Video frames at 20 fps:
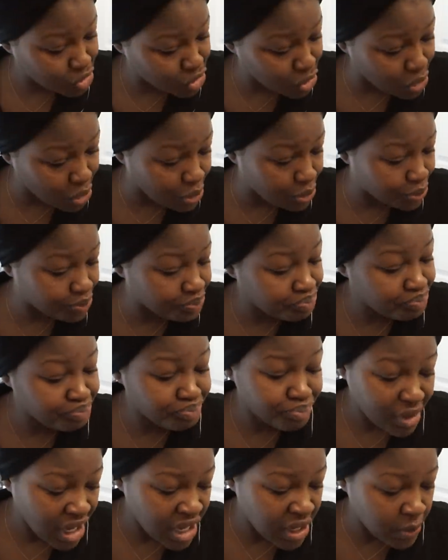so
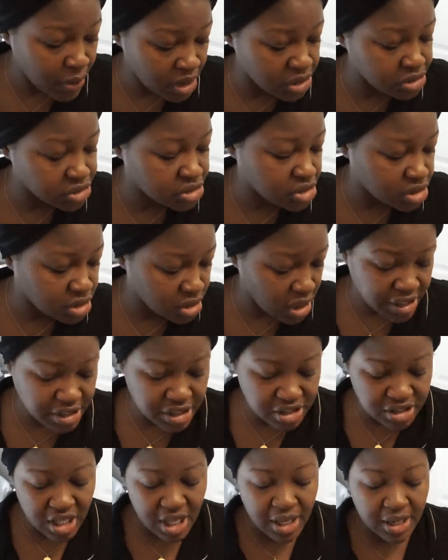I went. I
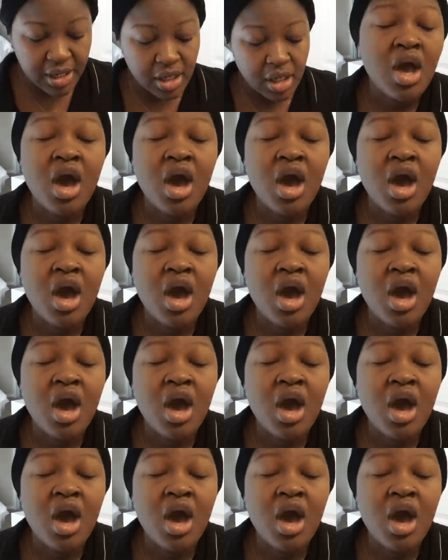did that.